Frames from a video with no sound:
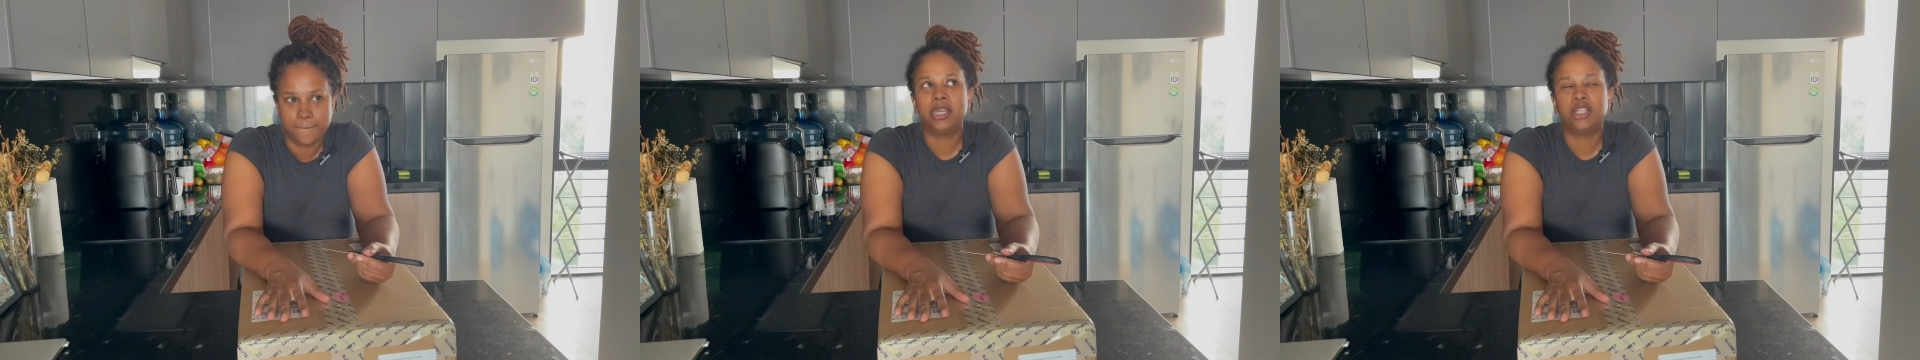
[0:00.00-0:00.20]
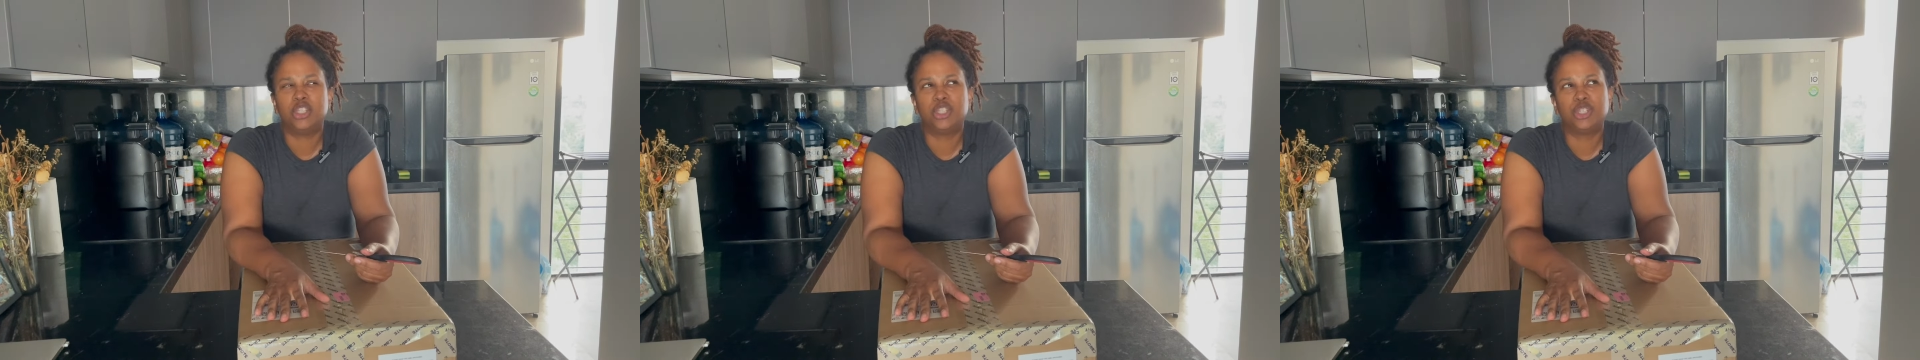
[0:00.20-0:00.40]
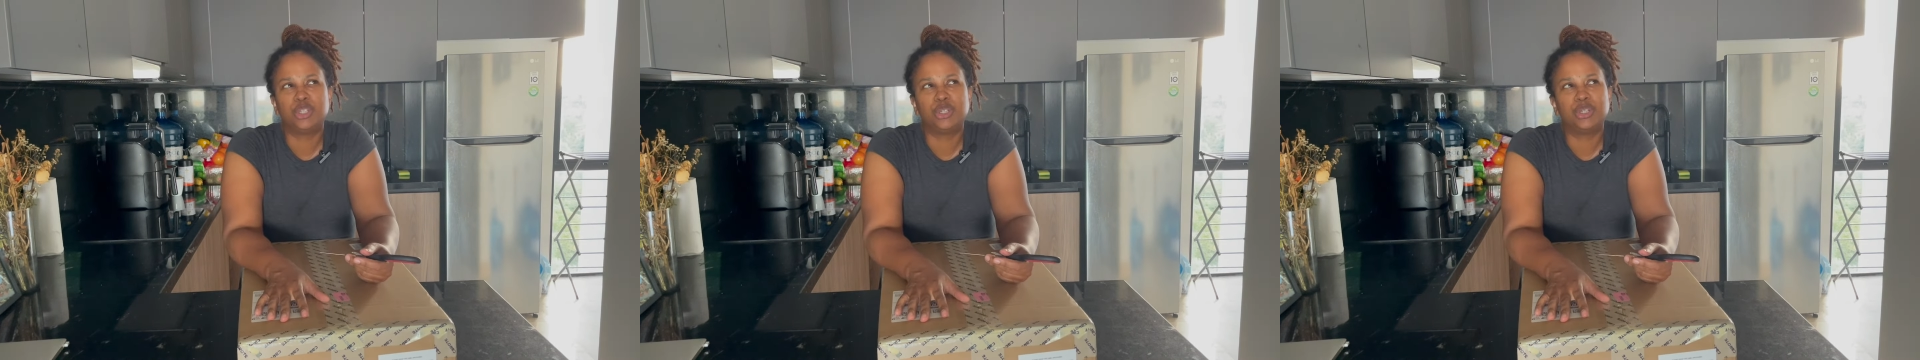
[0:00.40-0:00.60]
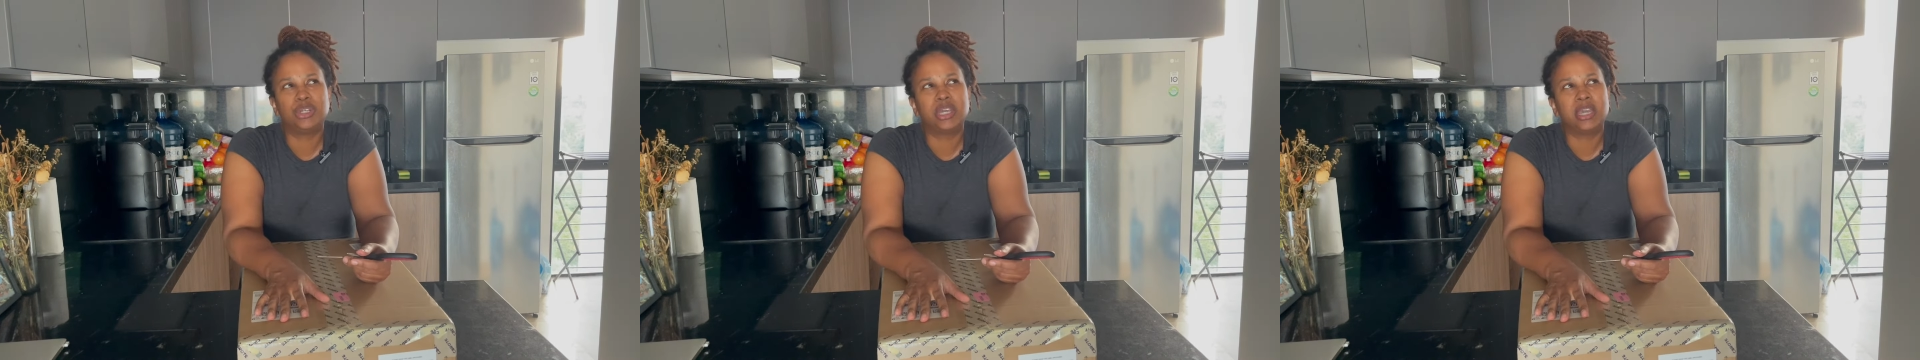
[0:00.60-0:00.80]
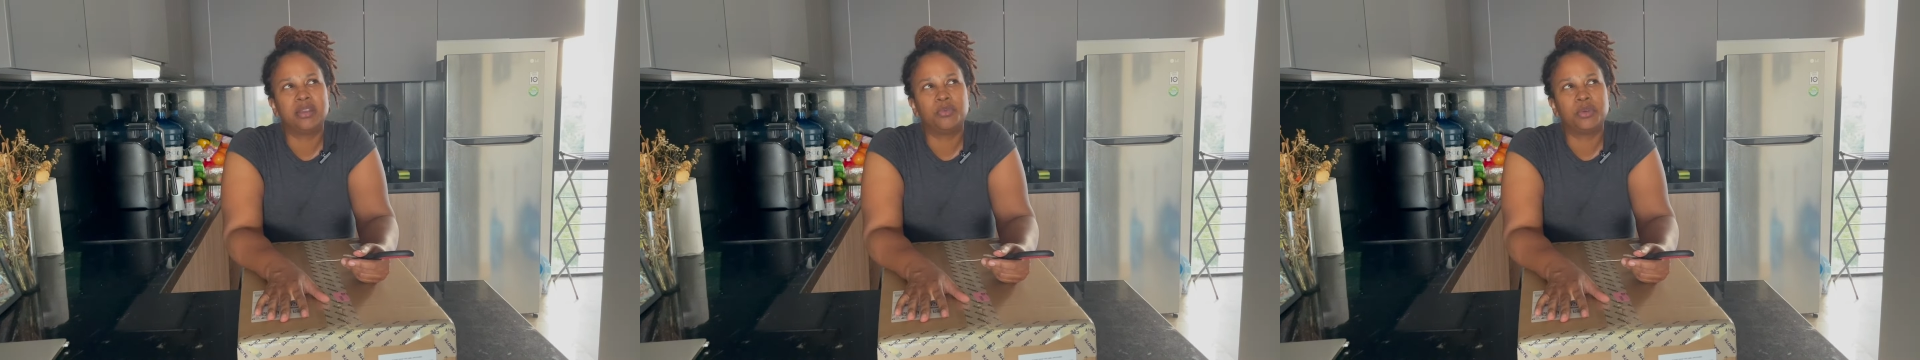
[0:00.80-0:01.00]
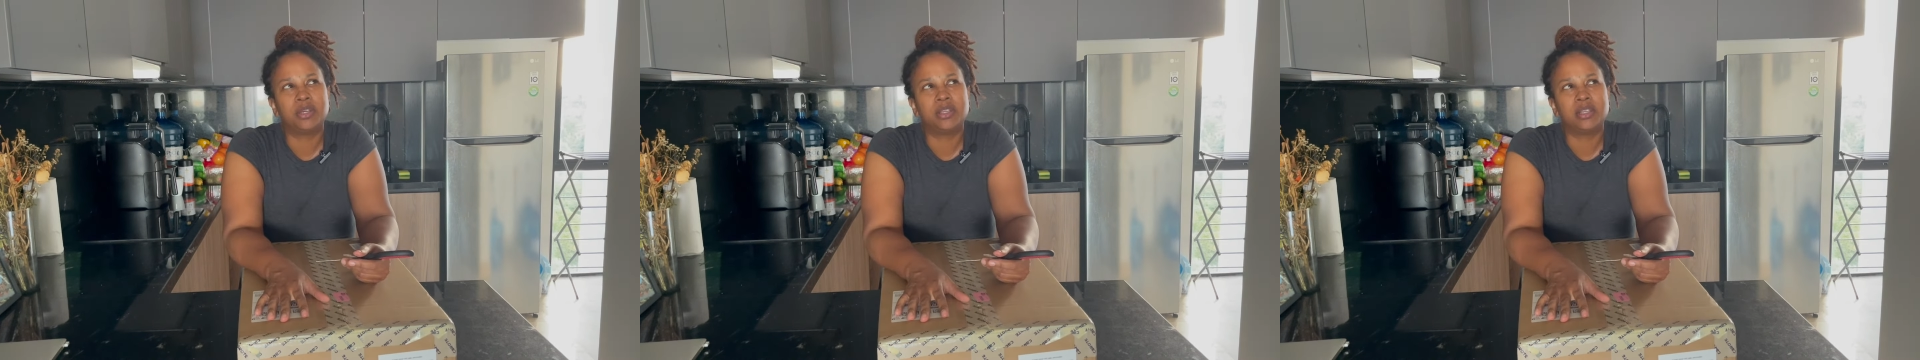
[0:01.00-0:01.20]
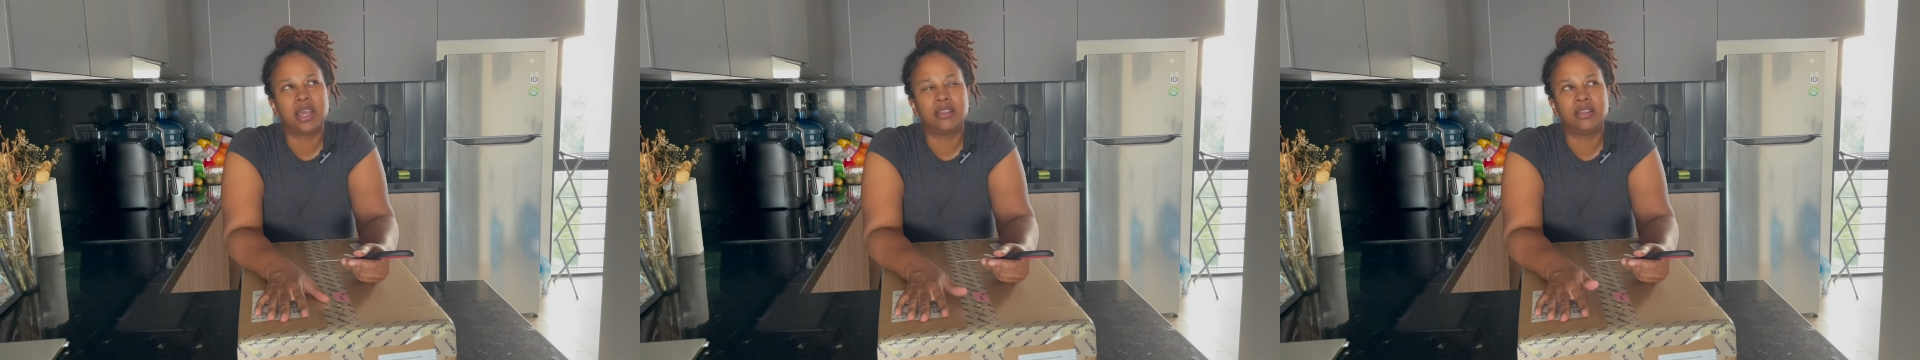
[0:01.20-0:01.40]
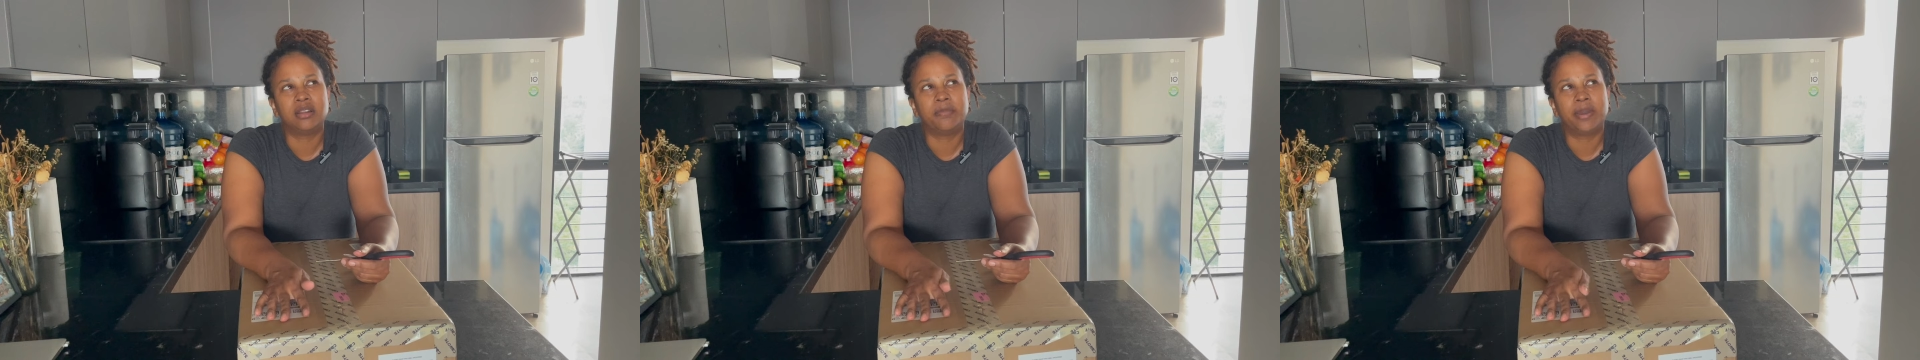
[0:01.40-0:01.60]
I think the